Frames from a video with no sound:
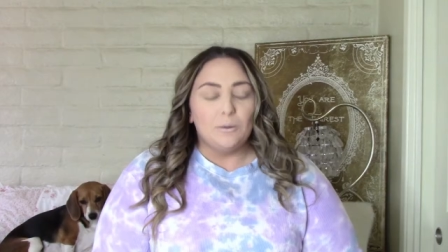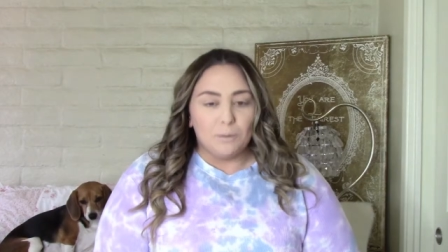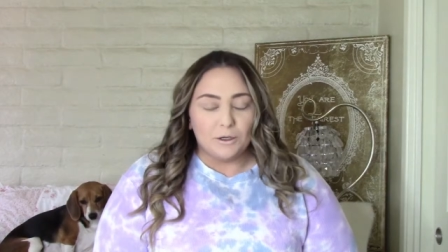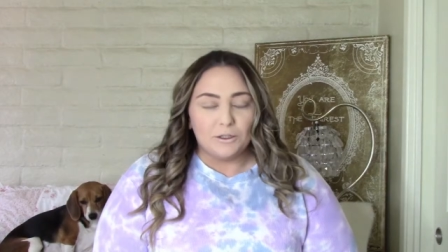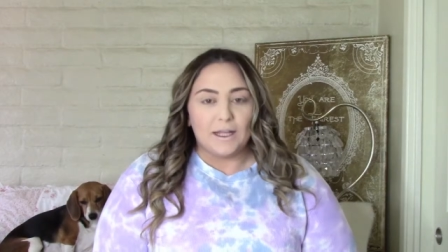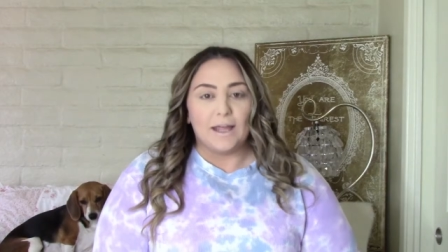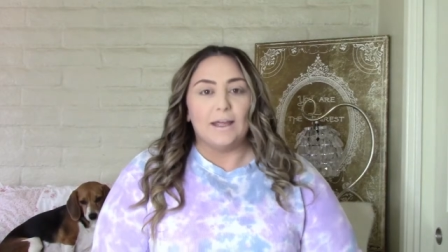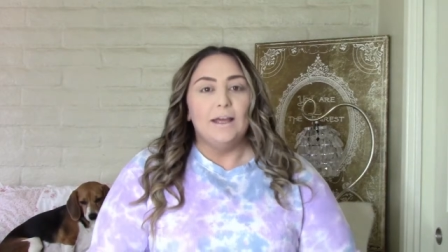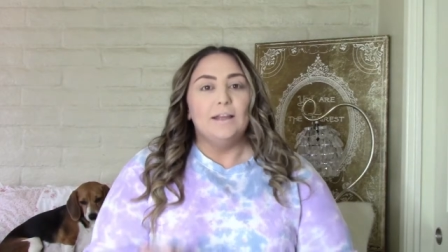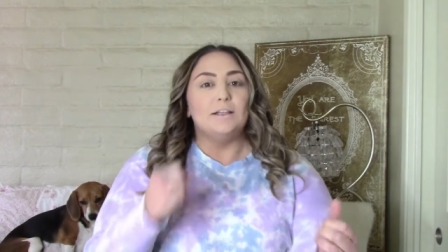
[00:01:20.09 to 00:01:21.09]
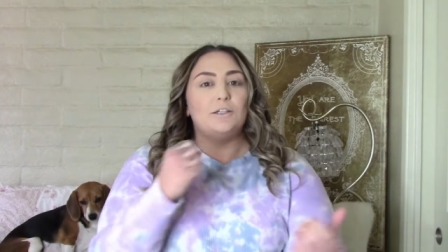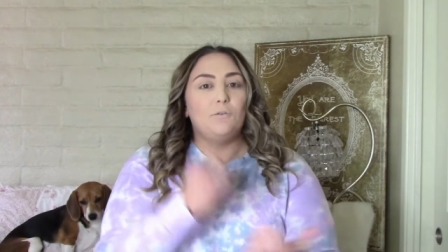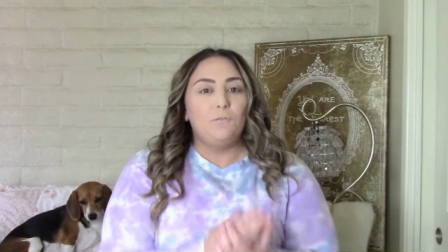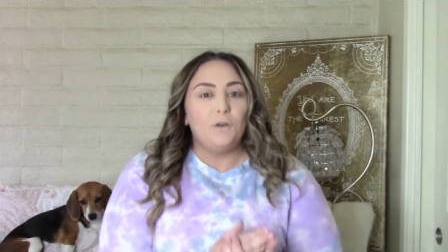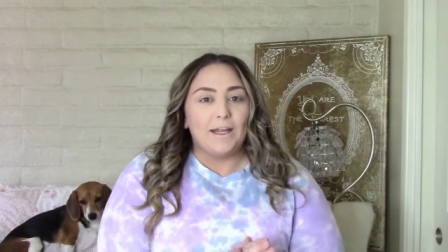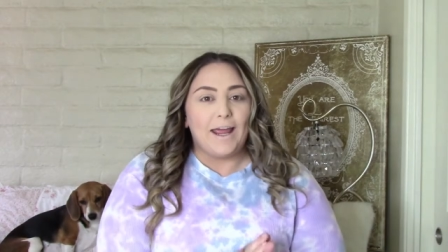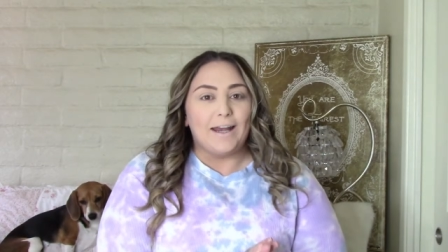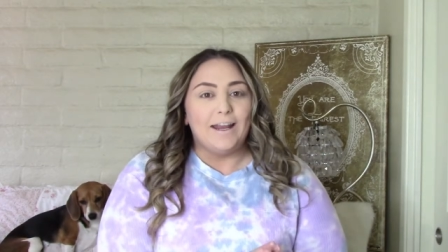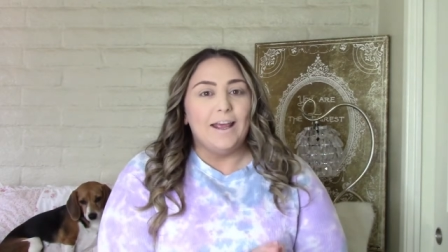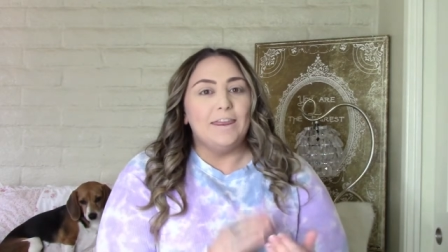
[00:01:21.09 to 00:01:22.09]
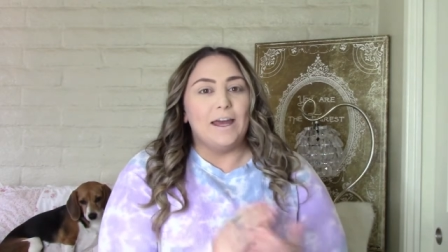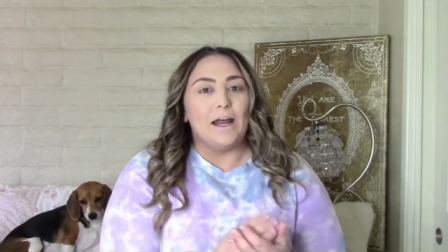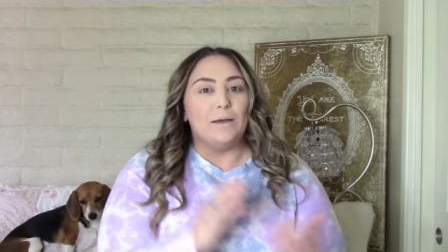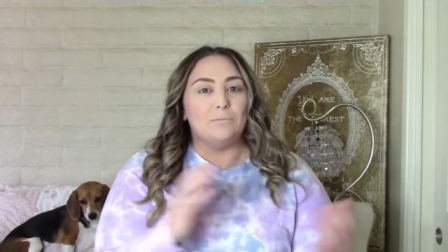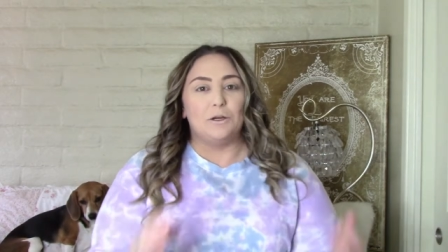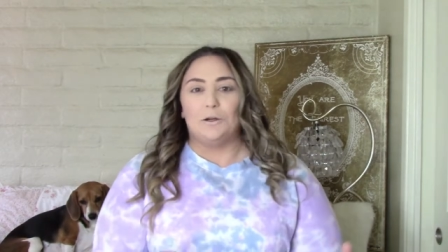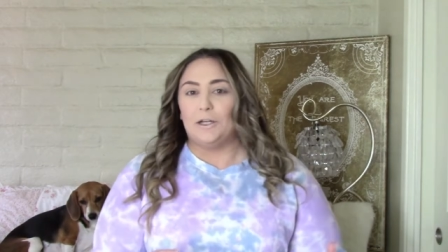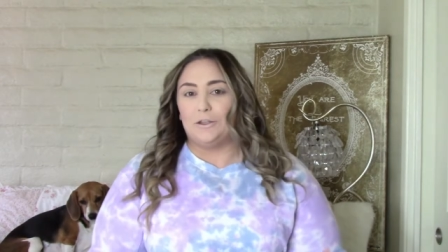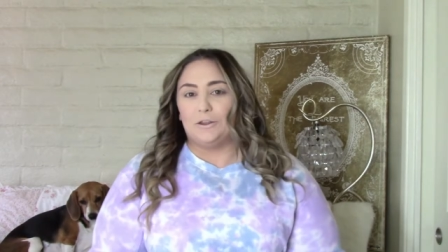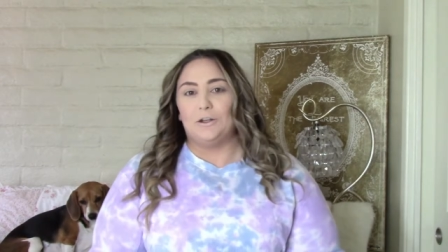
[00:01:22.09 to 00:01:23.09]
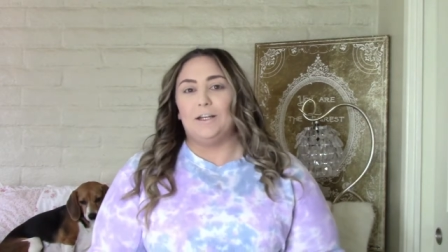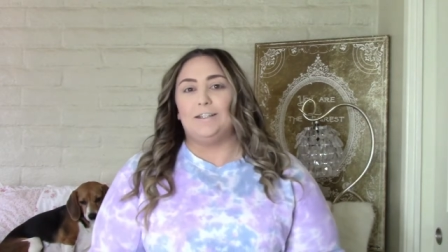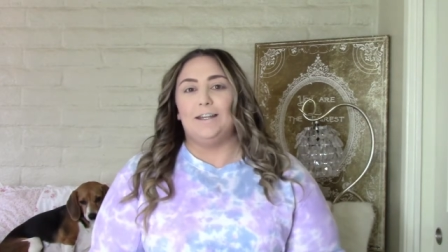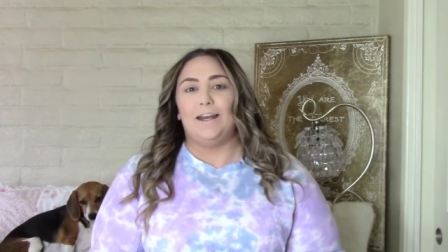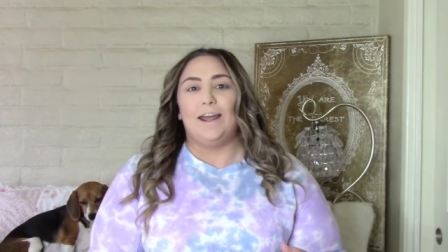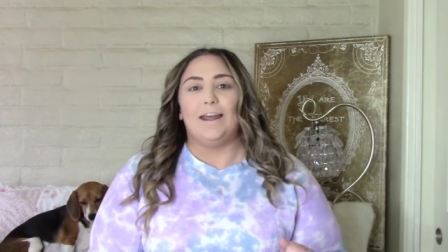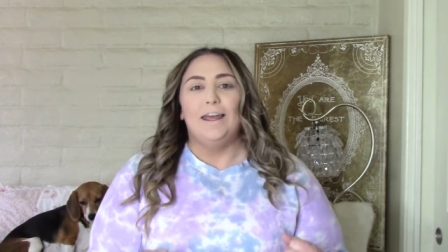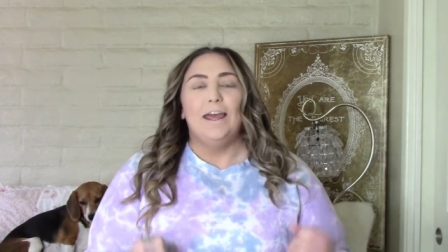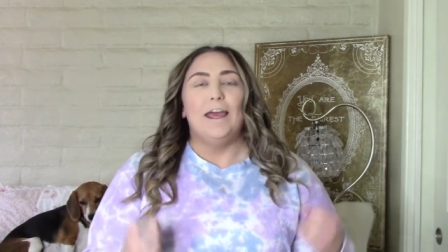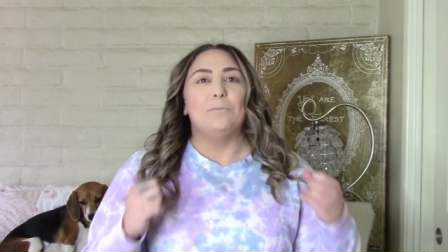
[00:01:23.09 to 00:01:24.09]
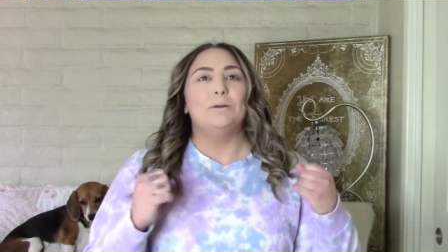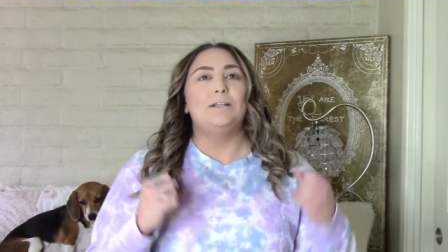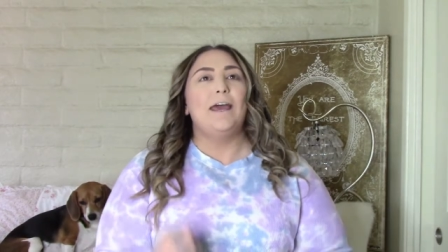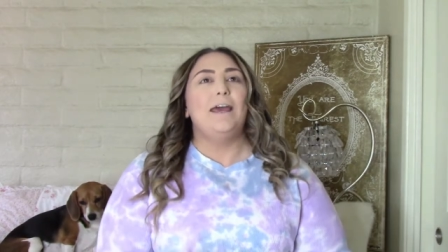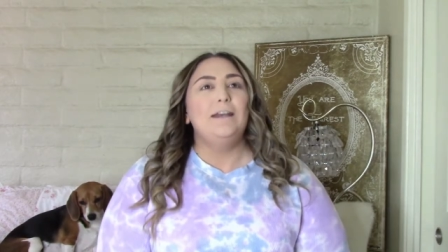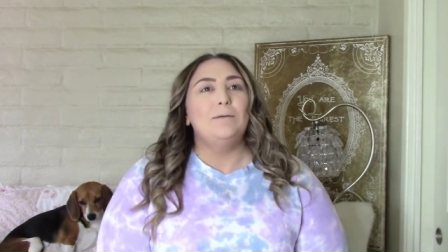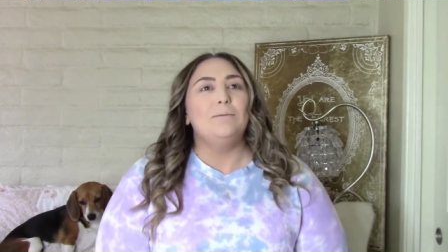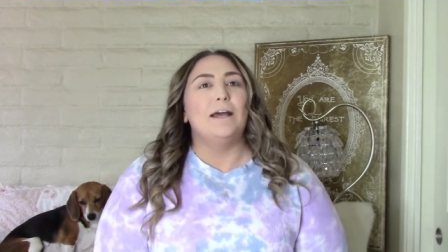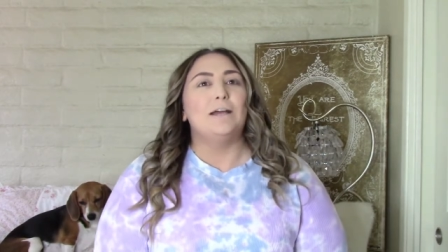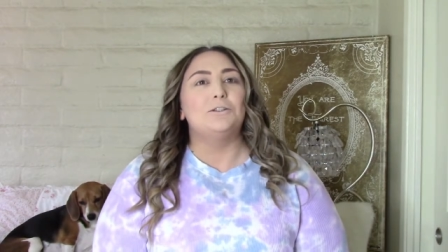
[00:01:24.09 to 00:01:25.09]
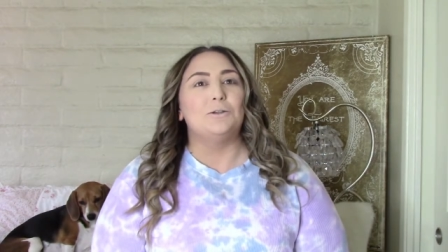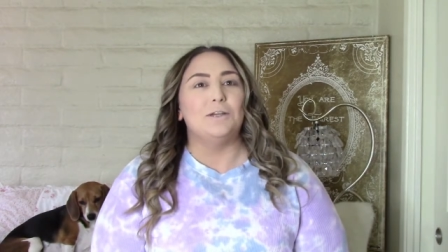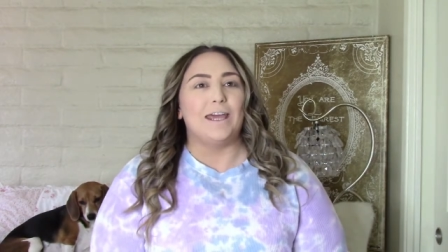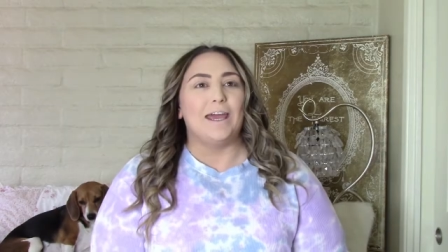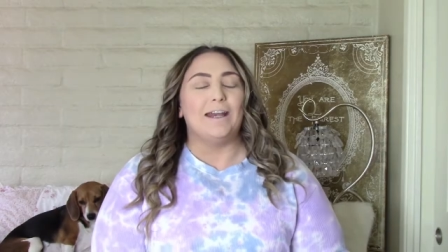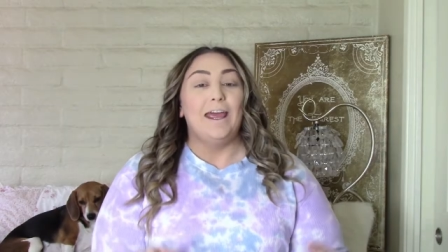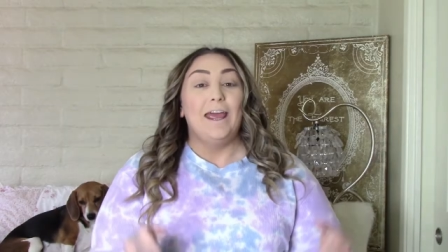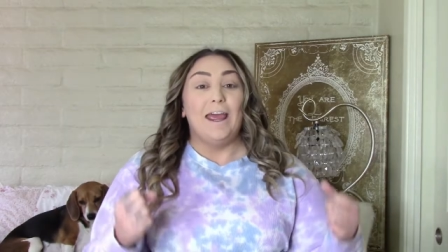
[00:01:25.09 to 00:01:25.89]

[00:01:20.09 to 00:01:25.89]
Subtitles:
birthday than to forget that I'm turning 30 today and pretend I'm in high school again